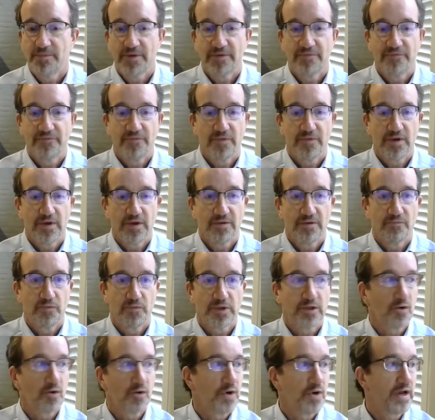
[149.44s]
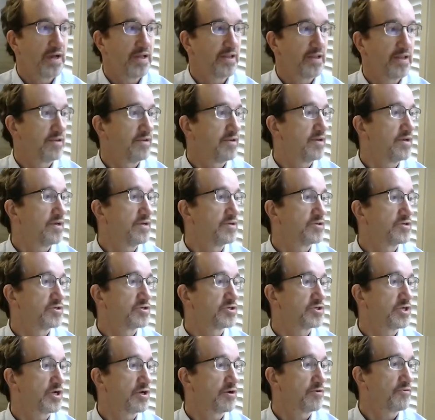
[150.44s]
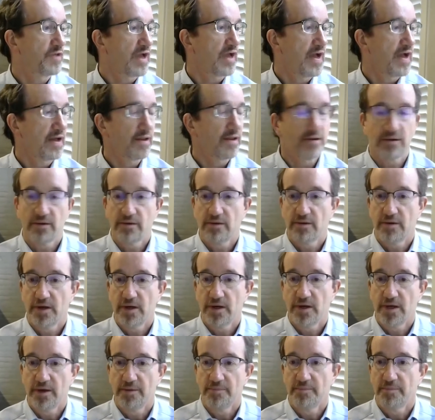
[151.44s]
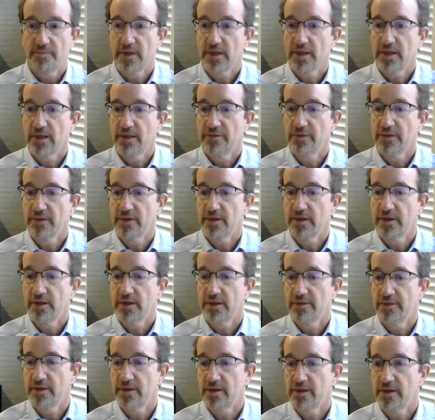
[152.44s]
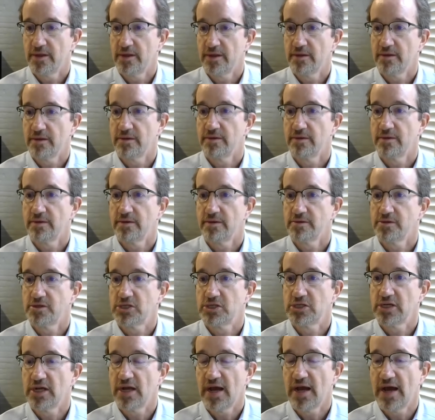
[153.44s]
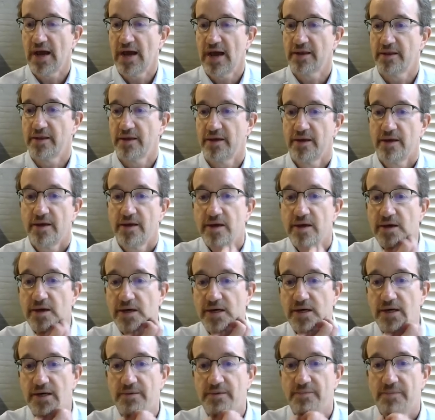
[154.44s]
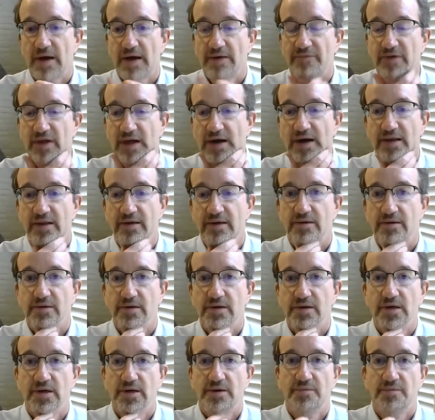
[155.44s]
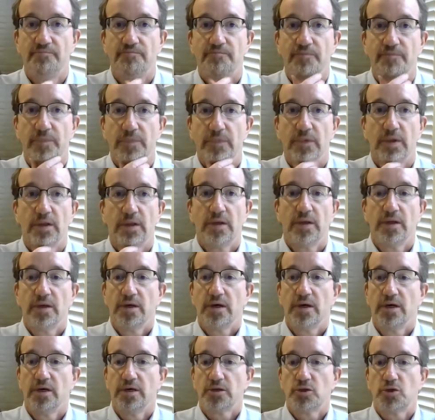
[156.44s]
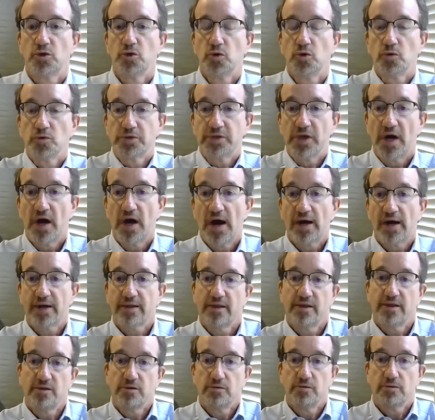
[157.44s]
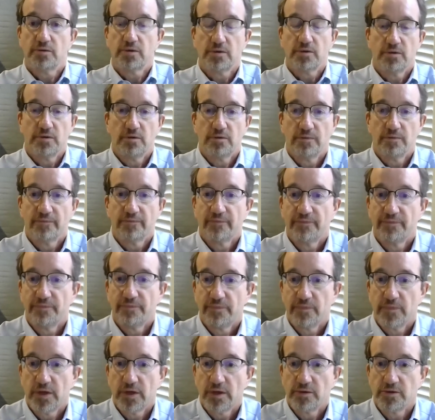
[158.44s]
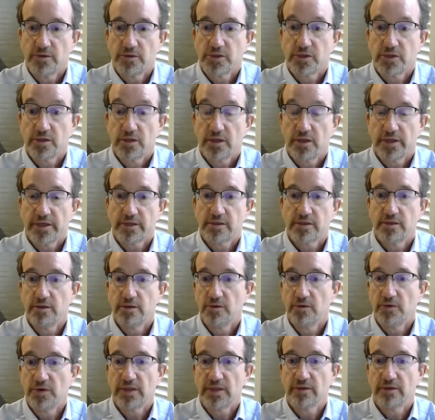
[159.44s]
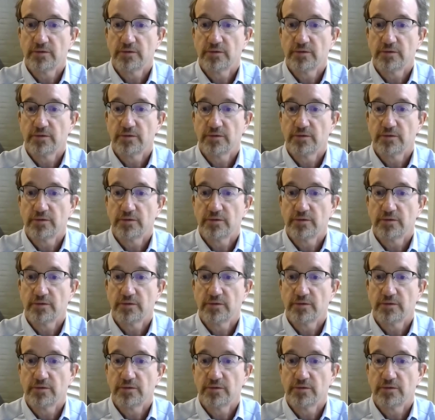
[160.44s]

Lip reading: If we can go ahead and share that in the chat, I've got a Google Doc that you should link to